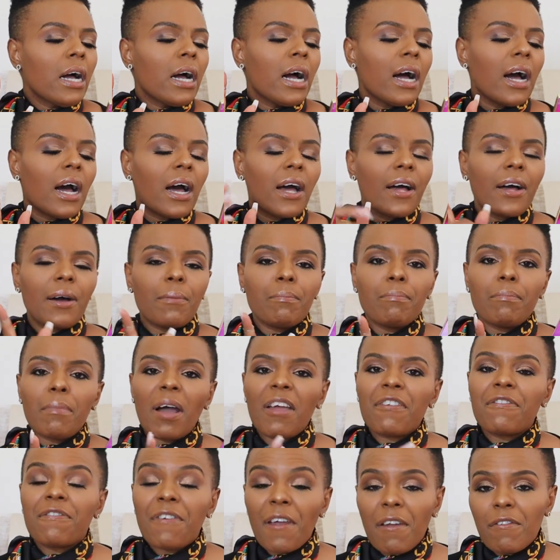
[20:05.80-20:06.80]

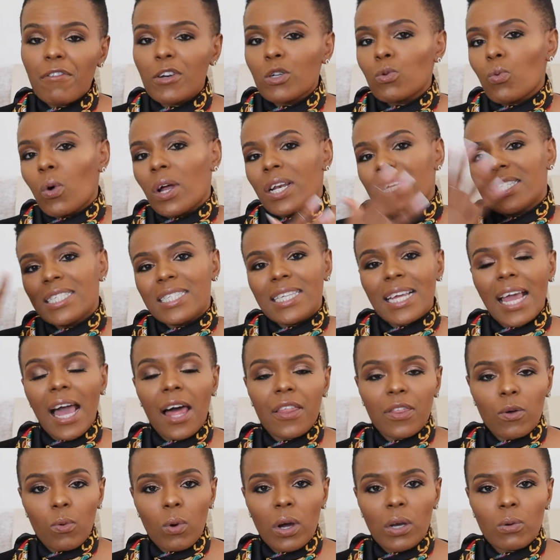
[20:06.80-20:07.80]
My favorite one is the
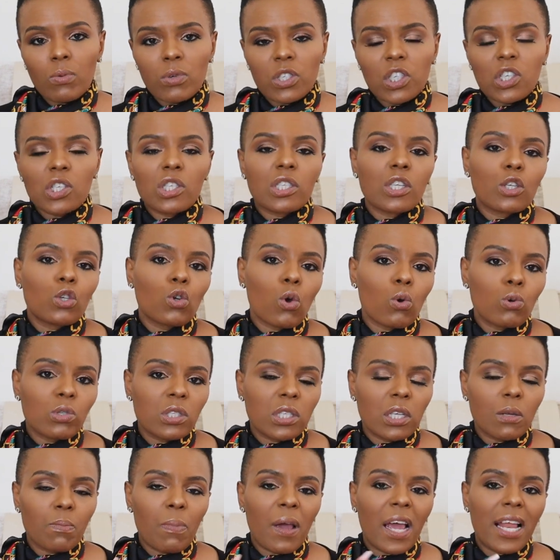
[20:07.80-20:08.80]
other one, which is the
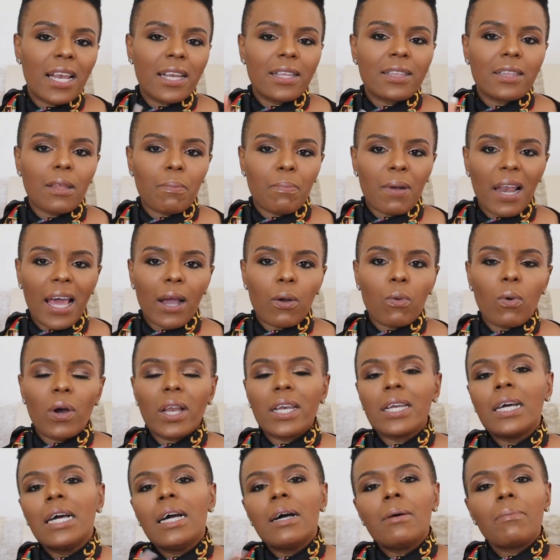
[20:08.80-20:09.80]
toasted palette, the black
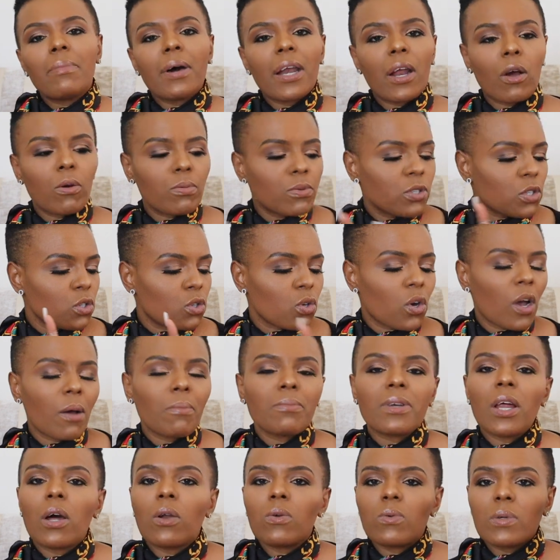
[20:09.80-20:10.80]
one, but I opted to
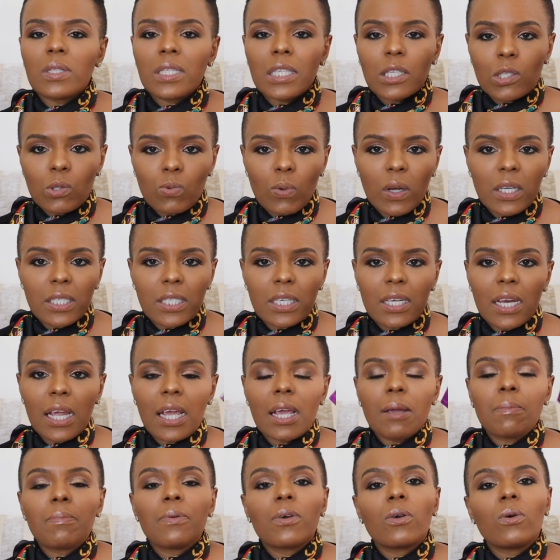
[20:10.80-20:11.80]
come down with this one
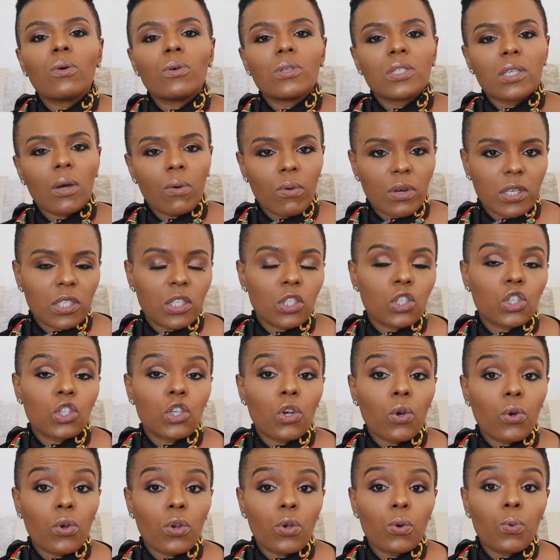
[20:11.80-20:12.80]
today because I wanted to
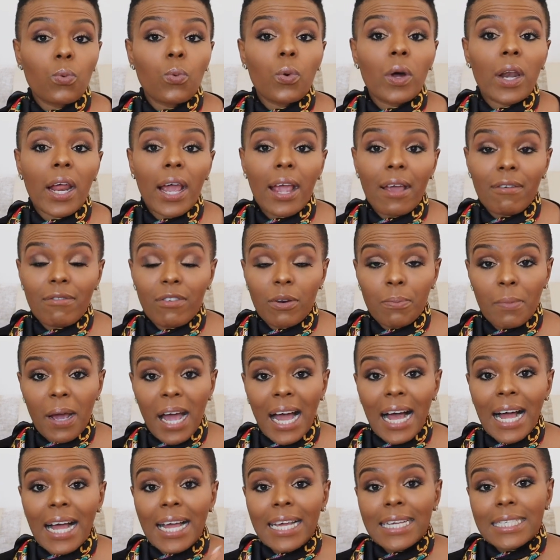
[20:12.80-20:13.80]
show you what I have on my
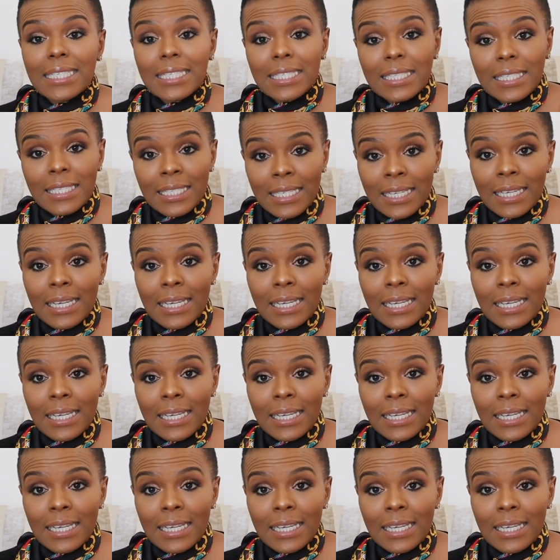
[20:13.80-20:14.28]
eyes.